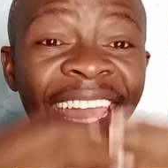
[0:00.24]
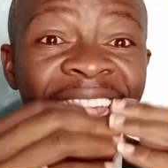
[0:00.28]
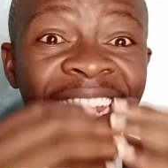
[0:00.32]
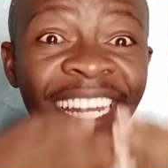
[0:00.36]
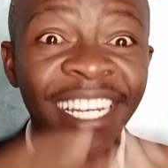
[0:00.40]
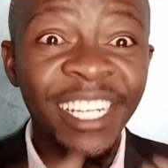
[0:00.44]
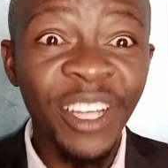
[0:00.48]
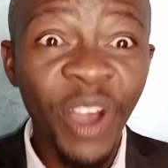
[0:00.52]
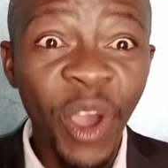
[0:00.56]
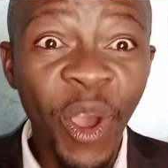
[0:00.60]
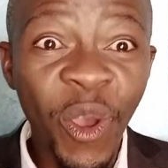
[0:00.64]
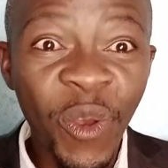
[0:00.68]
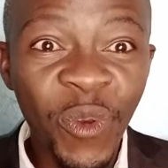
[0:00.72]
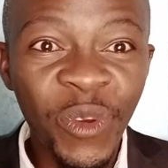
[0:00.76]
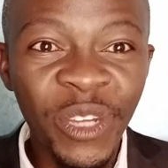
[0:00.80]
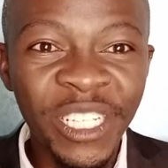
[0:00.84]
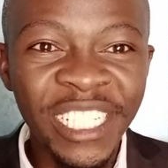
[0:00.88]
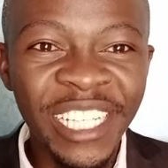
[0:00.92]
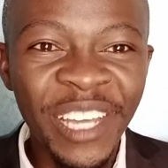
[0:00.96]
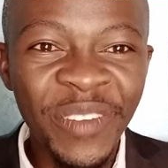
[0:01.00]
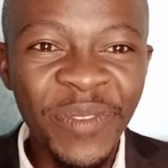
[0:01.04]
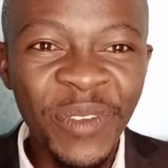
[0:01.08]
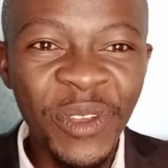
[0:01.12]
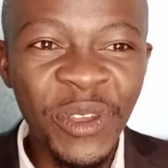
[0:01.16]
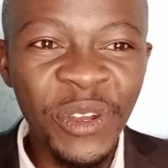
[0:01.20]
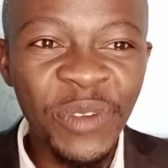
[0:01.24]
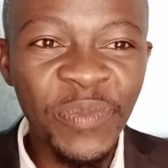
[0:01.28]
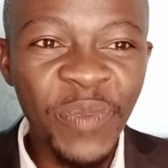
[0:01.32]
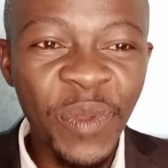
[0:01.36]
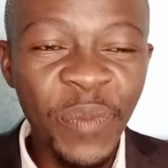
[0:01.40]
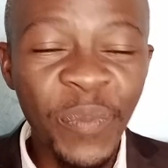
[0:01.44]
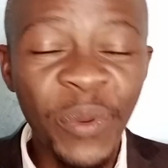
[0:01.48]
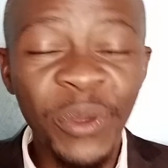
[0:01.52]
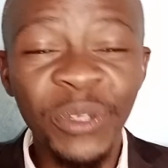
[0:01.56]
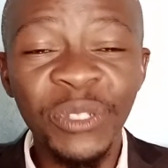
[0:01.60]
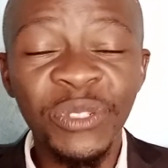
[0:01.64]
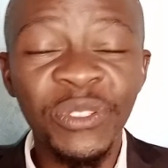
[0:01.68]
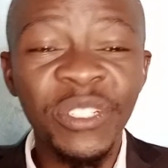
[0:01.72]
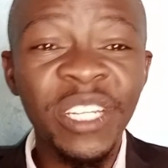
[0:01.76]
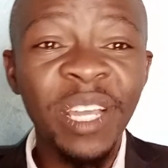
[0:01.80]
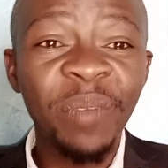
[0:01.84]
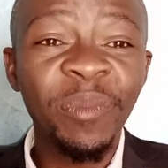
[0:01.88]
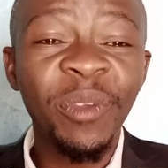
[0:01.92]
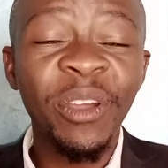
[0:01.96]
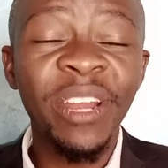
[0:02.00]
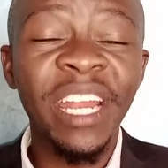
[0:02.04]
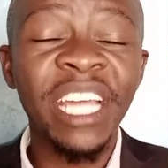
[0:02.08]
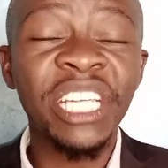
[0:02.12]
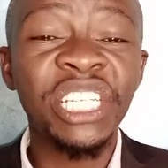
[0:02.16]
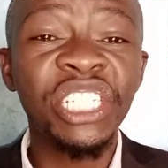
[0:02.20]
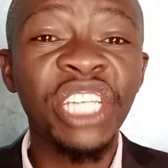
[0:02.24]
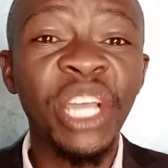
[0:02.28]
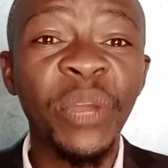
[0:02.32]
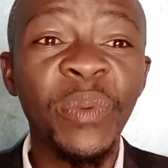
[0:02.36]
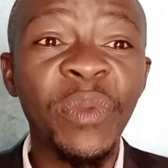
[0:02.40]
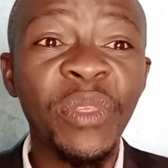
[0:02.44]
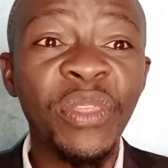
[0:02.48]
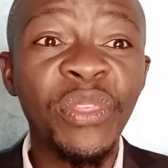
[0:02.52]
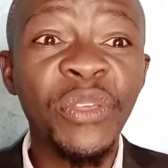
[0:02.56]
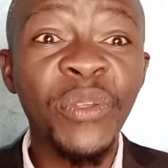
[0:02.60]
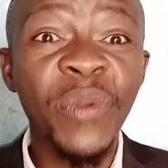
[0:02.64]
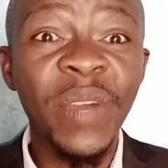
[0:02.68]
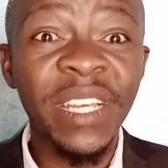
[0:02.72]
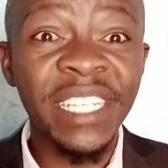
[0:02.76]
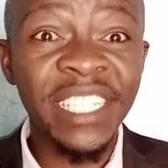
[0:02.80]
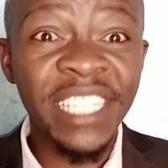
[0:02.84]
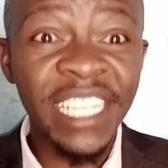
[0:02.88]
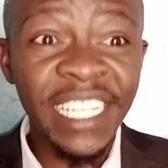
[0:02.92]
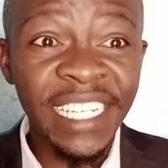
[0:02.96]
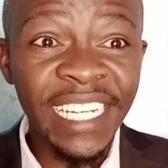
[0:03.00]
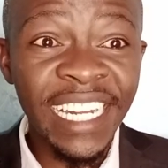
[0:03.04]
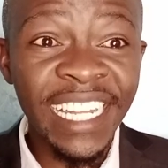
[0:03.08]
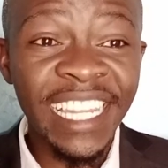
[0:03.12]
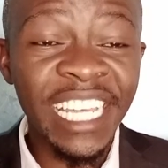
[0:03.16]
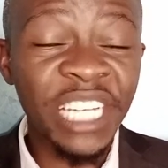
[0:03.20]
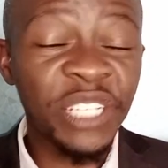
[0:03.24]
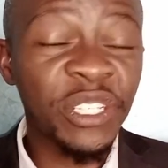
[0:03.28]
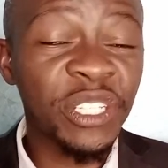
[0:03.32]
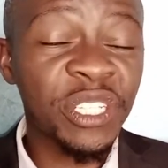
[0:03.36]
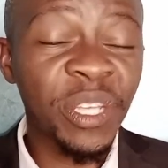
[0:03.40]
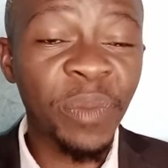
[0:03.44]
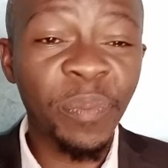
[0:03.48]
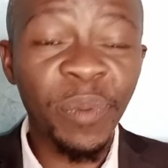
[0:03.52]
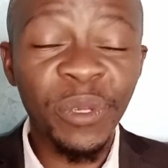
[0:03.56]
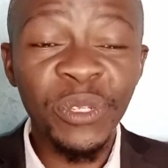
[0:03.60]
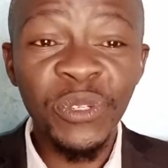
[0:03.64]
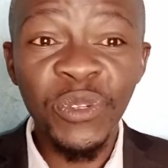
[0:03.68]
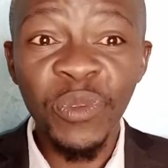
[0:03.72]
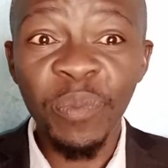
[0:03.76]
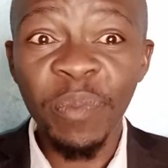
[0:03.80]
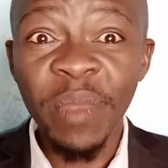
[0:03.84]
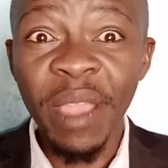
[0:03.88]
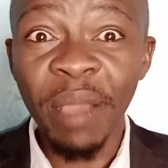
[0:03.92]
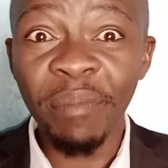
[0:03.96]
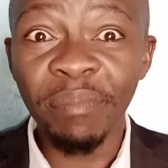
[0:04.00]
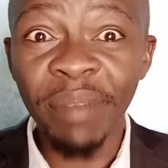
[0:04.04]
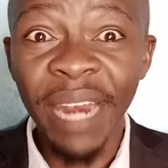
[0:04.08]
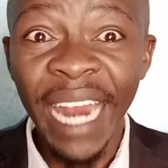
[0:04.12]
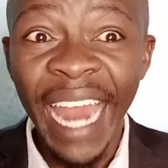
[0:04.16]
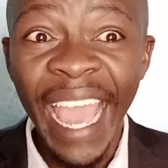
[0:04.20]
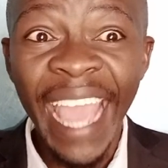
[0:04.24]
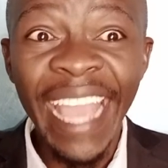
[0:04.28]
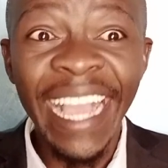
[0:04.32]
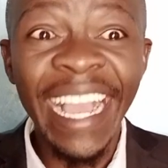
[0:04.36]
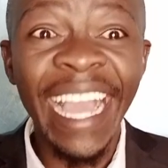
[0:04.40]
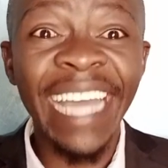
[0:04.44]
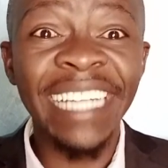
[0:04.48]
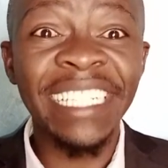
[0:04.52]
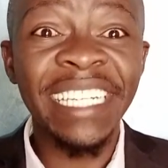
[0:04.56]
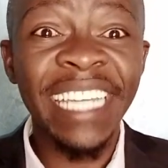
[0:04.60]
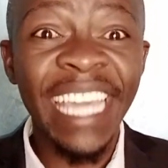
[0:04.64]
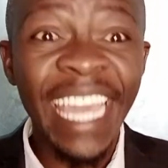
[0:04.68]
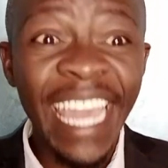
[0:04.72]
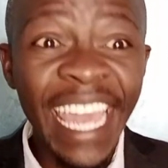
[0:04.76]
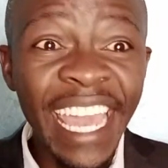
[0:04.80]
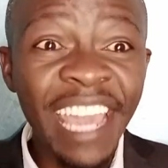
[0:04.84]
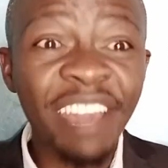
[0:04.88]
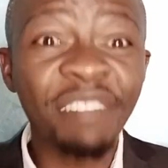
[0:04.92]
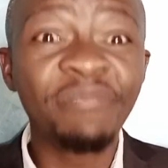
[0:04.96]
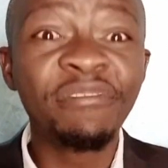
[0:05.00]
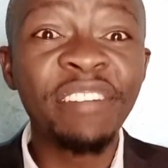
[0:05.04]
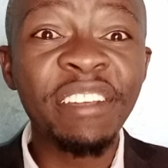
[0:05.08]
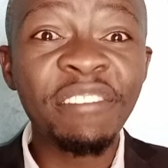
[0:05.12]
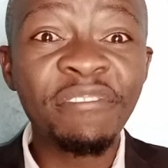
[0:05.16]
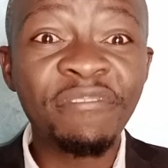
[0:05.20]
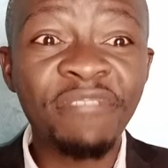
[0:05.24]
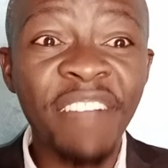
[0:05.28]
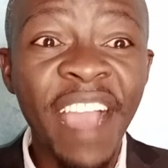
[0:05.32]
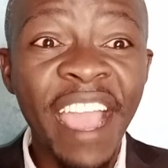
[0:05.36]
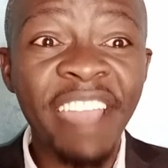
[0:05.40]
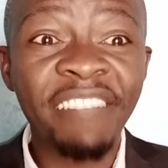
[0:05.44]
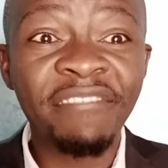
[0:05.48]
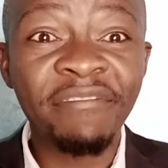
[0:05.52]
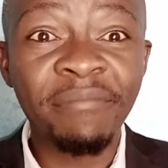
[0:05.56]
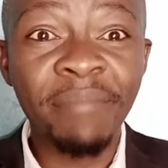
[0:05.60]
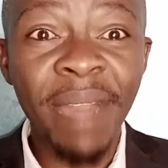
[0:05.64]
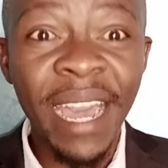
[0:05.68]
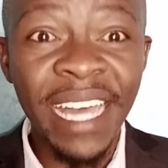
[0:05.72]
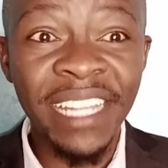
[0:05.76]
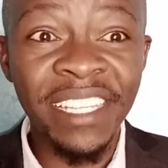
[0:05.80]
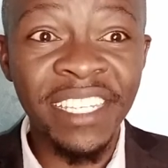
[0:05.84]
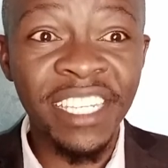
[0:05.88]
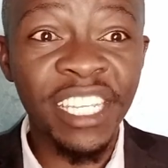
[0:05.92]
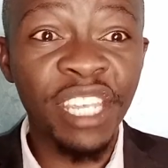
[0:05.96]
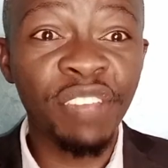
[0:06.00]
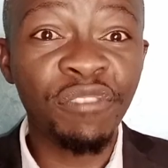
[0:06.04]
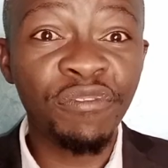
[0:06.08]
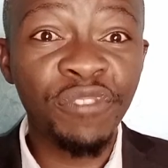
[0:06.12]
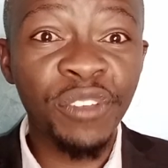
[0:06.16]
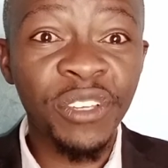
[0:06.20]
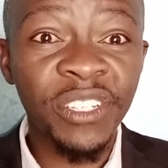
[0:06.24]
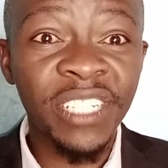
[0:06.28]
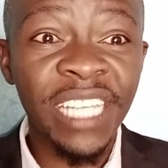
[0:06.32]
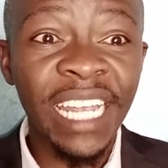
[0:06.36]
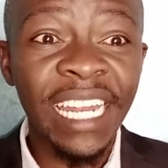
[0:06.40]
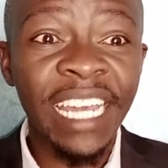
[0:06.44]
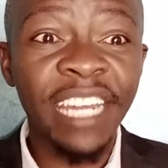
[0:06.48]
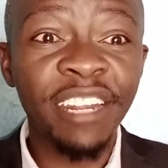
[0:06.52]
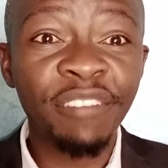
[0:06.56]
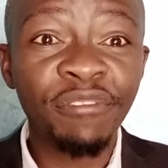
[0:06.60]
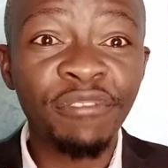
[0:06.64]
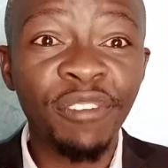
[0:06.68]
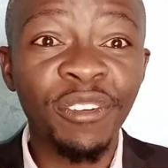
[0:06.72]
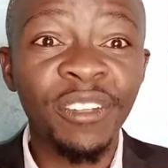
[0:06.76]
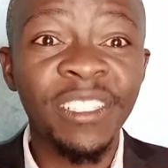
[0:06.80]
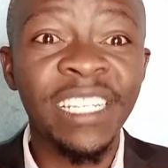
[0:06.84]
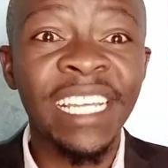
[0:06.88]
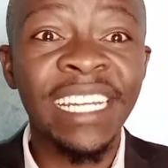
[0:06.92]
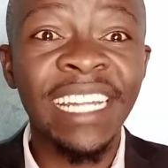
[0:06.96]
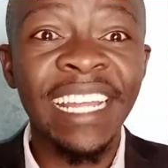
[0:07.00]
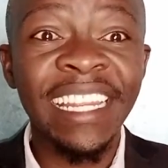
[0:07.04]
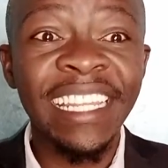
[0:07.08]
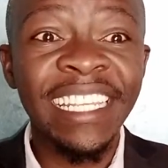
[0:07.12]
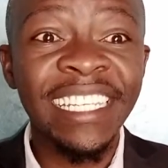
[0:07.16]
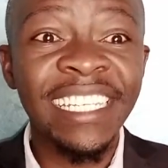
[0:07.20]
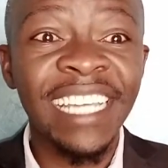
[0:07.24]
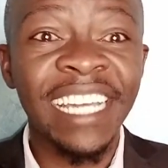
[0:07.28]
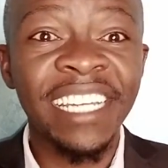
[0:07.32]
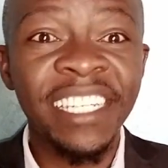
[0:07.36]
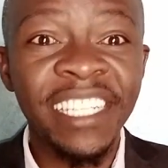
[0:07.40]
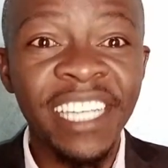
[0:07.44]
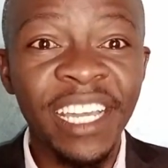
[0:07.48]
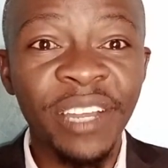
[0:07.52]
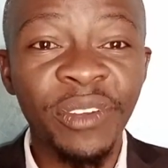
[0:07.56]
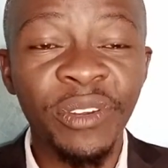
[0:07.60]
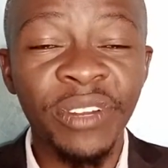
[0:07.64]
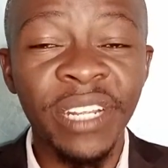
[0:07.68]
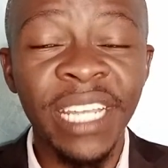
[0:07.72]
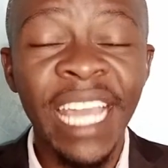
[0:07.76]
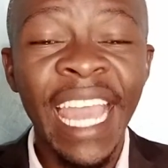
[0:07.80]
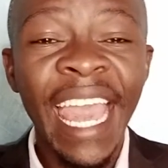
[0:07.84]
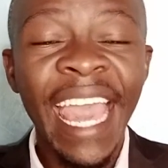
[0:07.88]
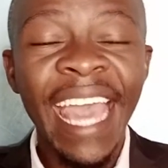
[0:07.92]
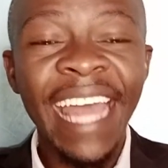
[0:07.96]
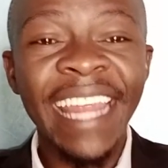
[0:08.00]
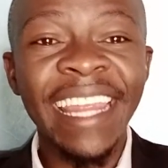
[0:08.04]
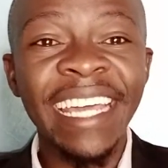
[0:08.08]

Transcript: Hello, what's up, good people? Today I'm gonna share with you a secret that you're supposed to be applying at every 5 months if your salary falls under this category.